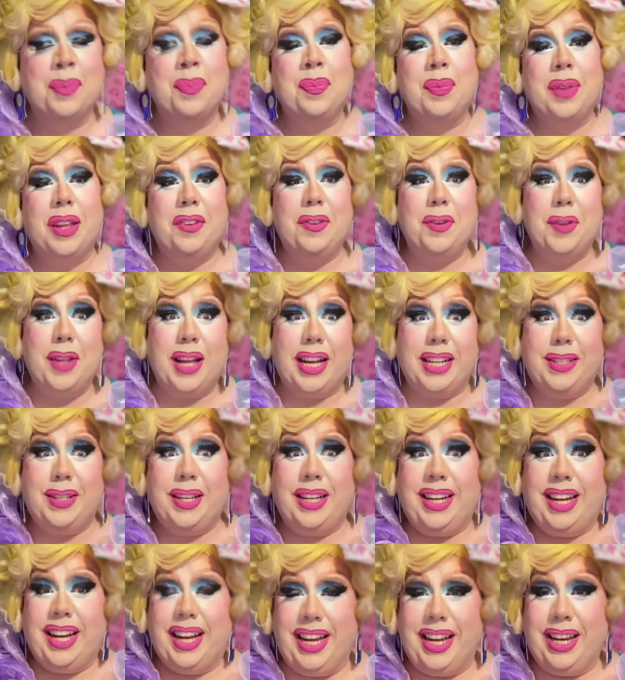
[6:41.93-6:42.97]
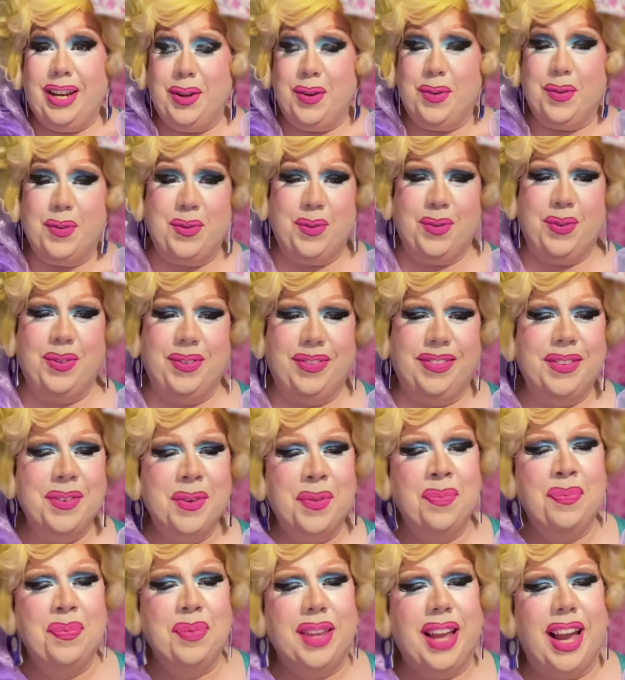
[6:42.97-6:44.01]
So that's kind of,
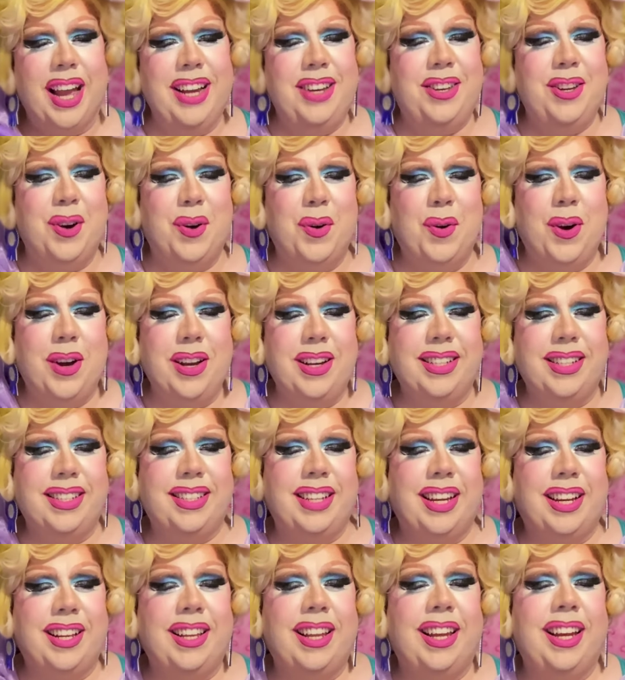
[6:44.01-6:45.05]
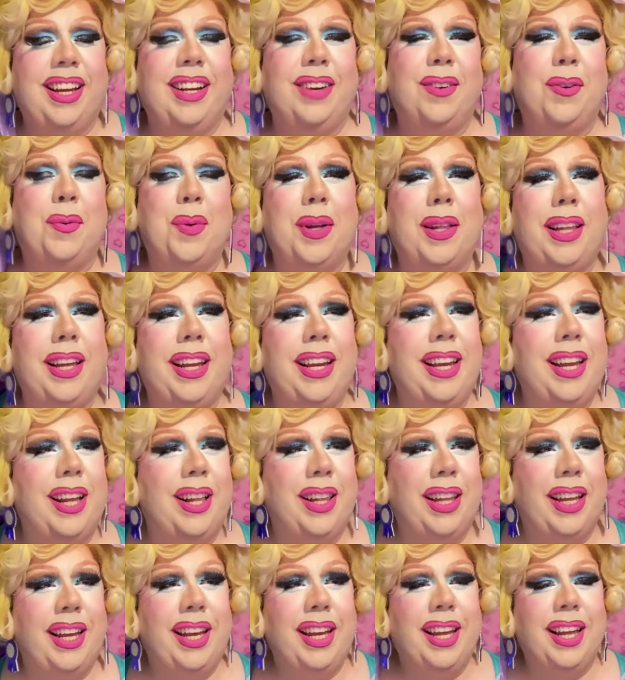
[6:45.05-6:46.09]
I don't want to sound like a
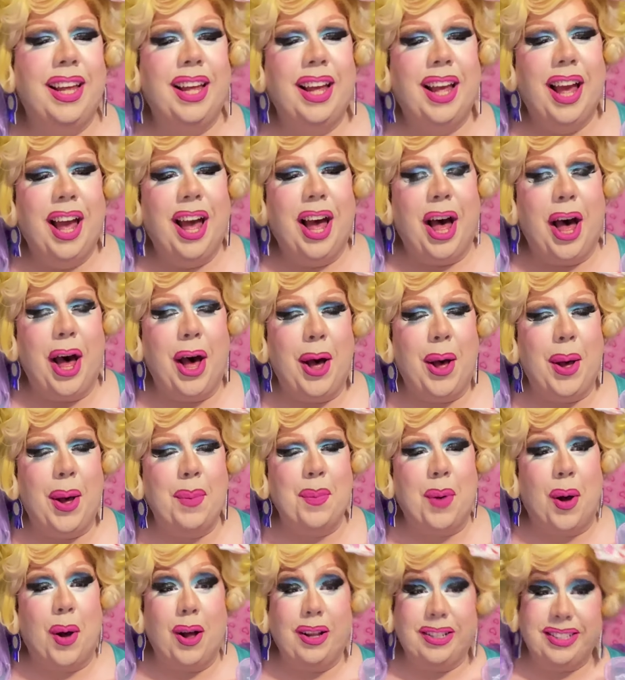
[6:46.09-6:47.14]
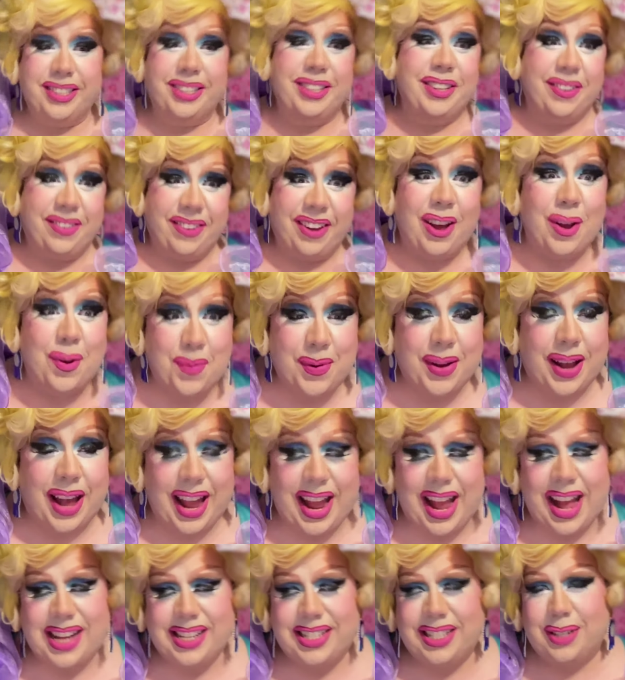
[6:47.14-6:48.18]
willy-nilly. Also, I
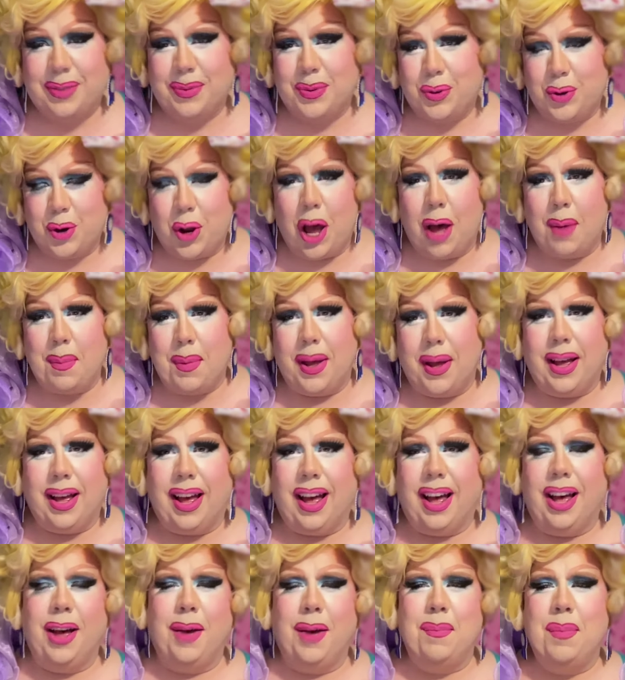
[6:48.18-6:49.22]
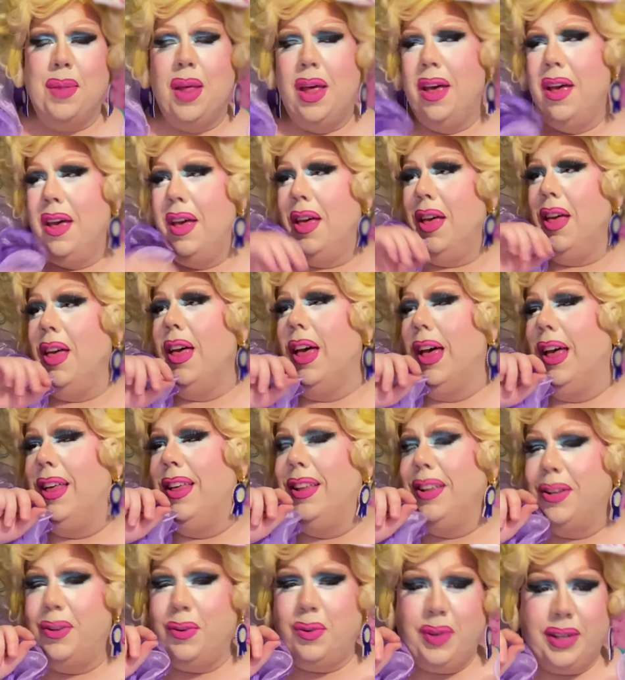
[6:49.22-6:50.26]
had some drama
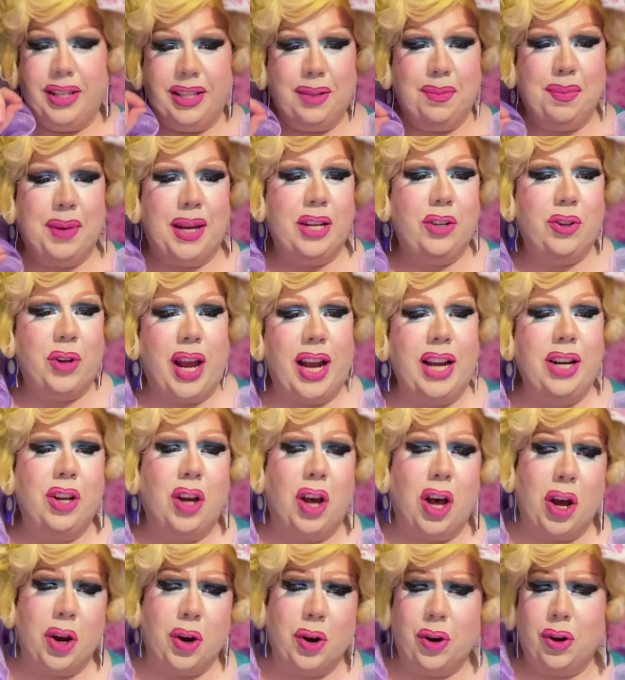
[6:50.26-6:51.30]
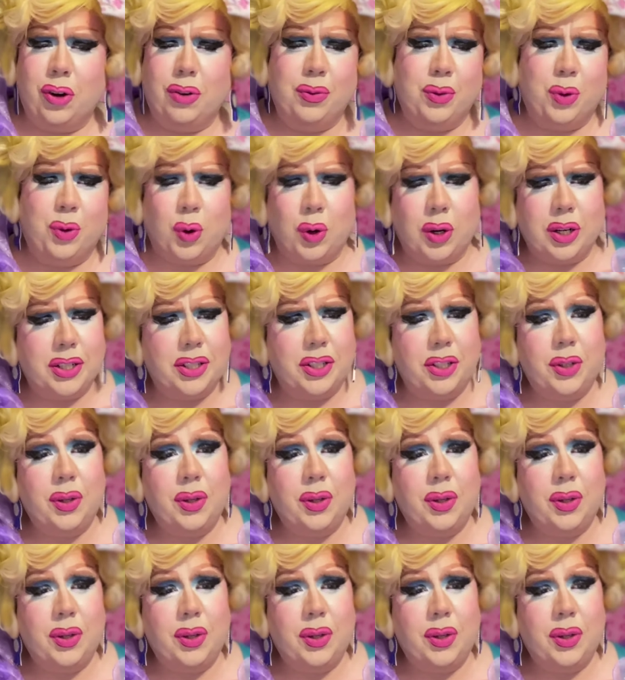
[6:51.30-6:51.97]
with my drag daughter, of course.